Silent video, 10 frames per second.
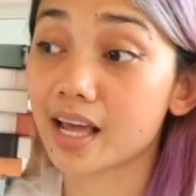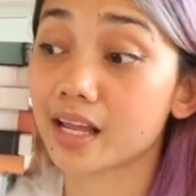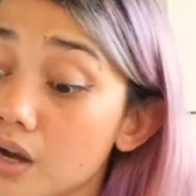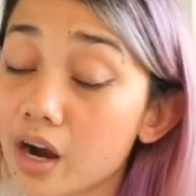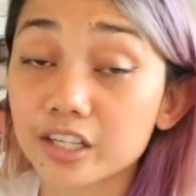
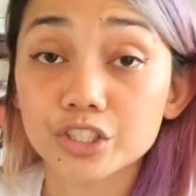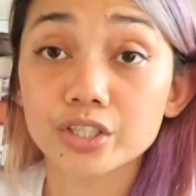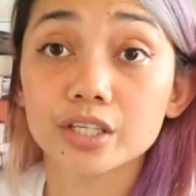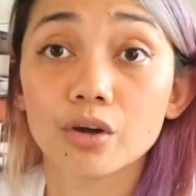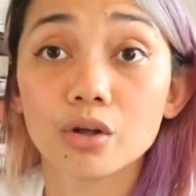that
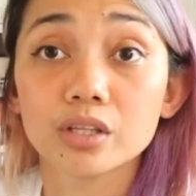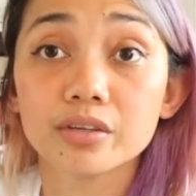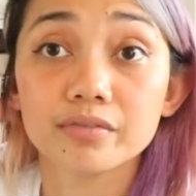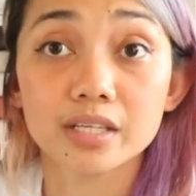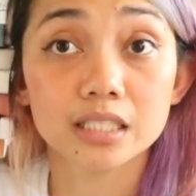Archer and
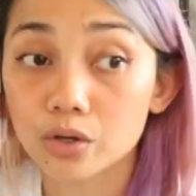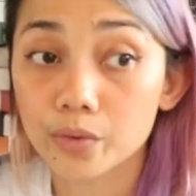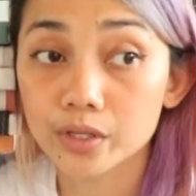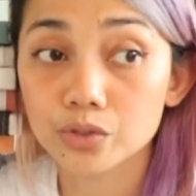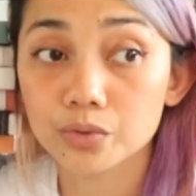Olive is
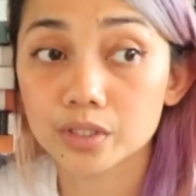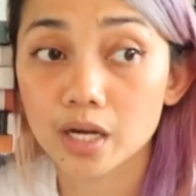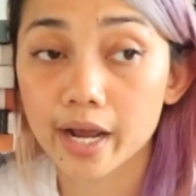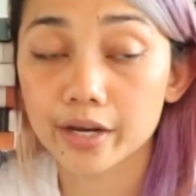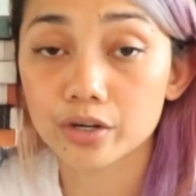going to
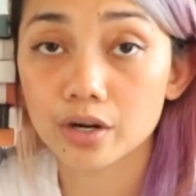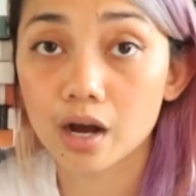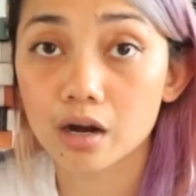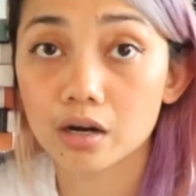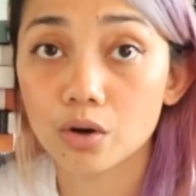retire
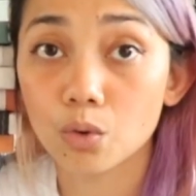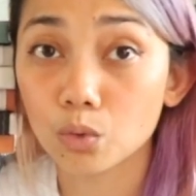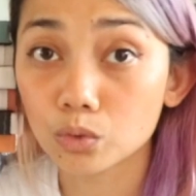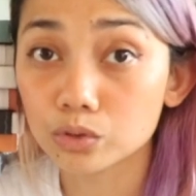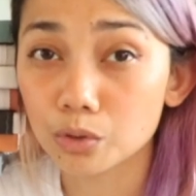our
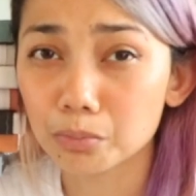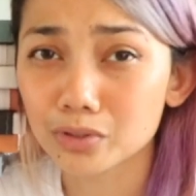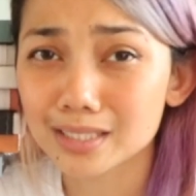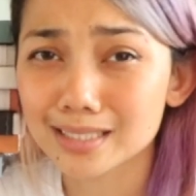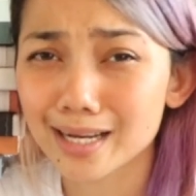old
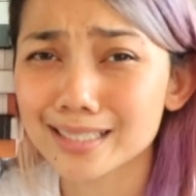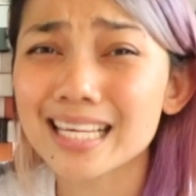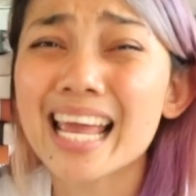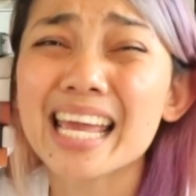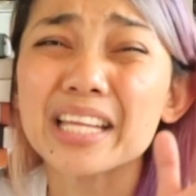notebook designs.
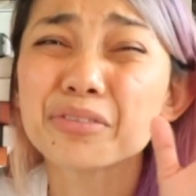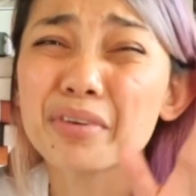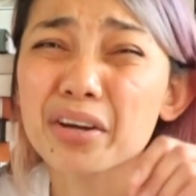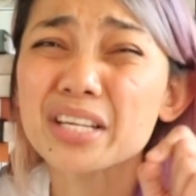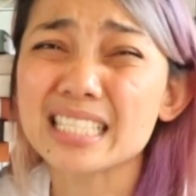It's
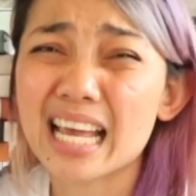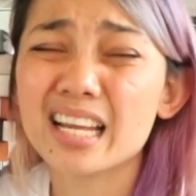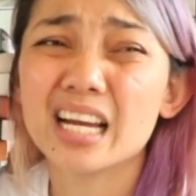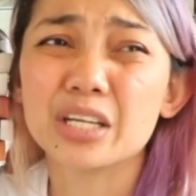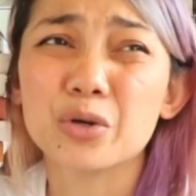very
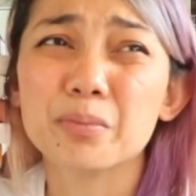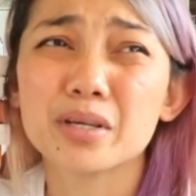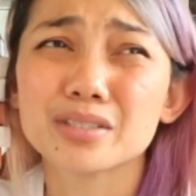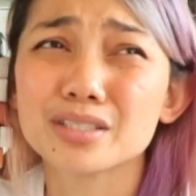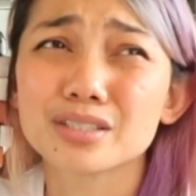sad, I know,
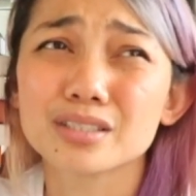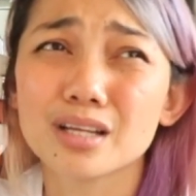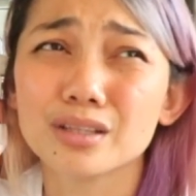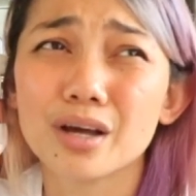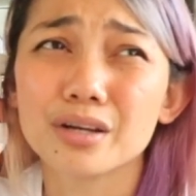because there's
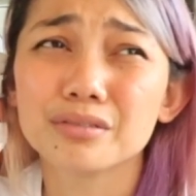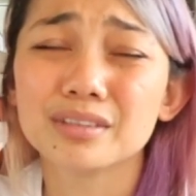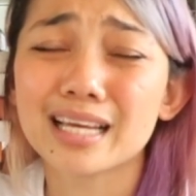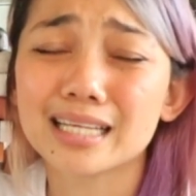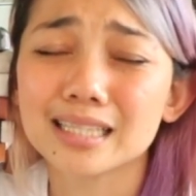a lot of
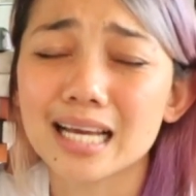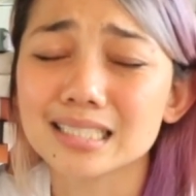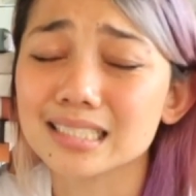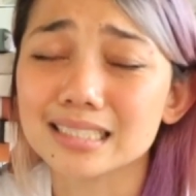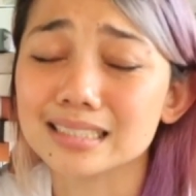like
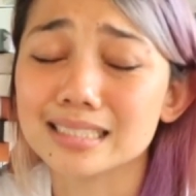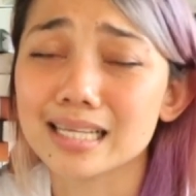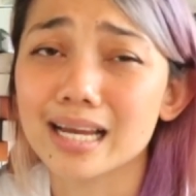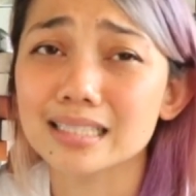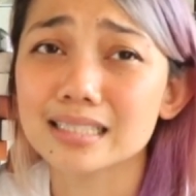classic
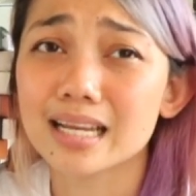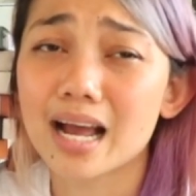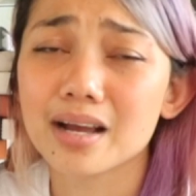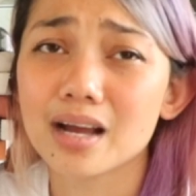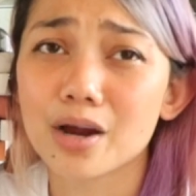designs that
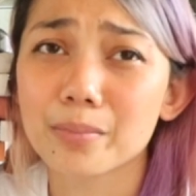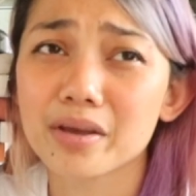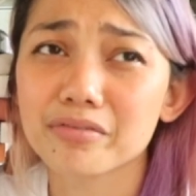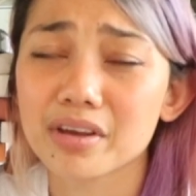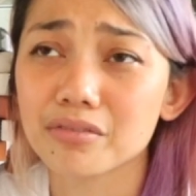are
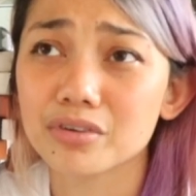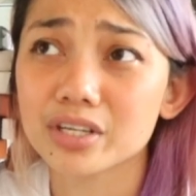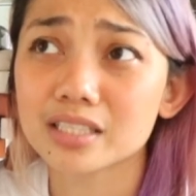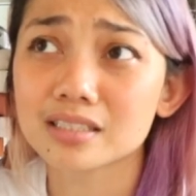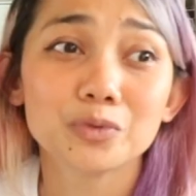my
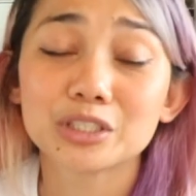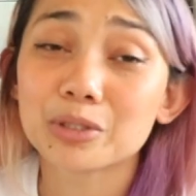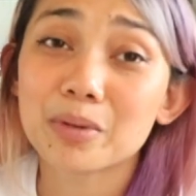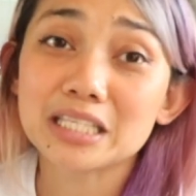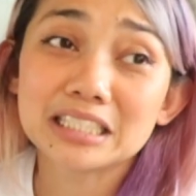favorites, which
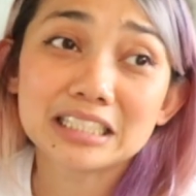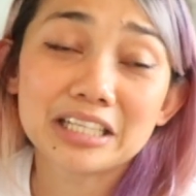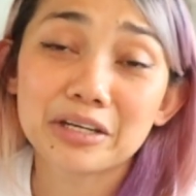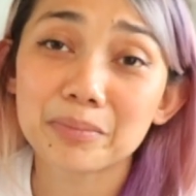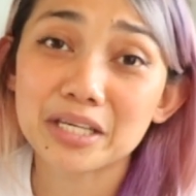are basically
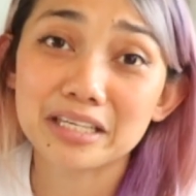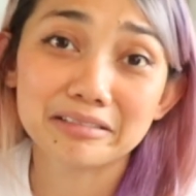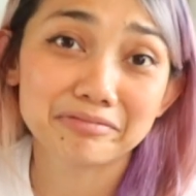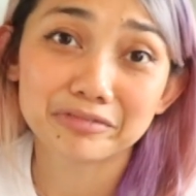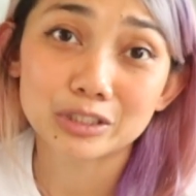gonna be
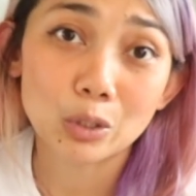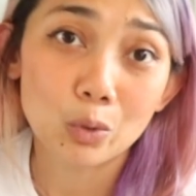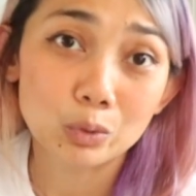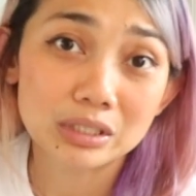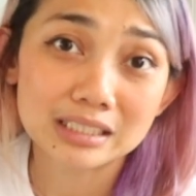
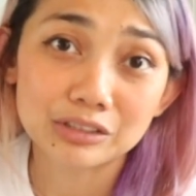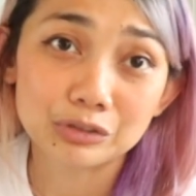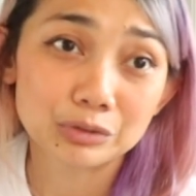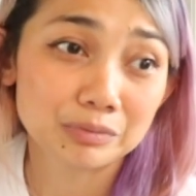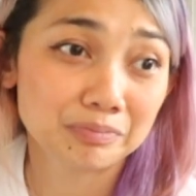sold until